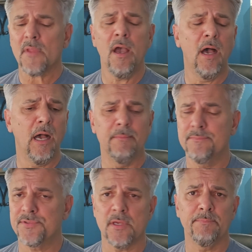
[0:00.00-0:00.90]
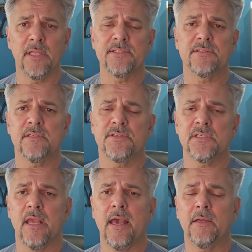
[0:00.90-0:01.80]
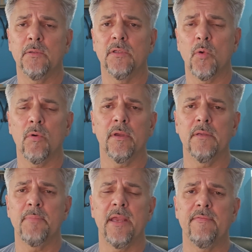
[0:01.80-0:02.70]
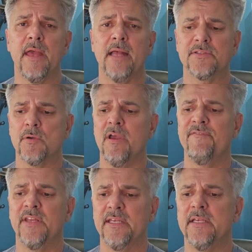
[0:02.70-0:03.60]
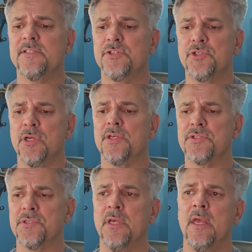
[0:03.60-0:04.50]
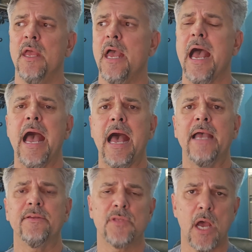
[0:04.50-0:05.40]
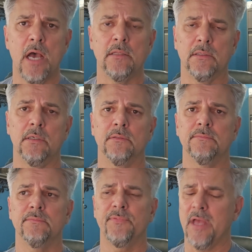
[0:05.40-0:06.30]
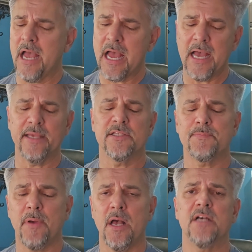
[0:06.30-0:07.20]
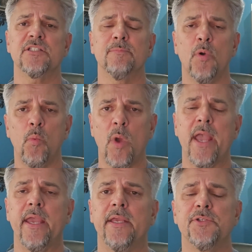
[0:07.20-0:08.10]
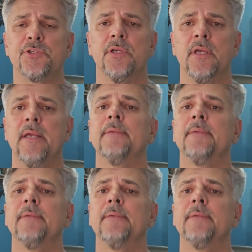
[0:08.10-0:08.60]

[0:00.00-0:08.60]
Some places in Seattle and Oregon pay that. So if it is just high dollar, the highest possible wage,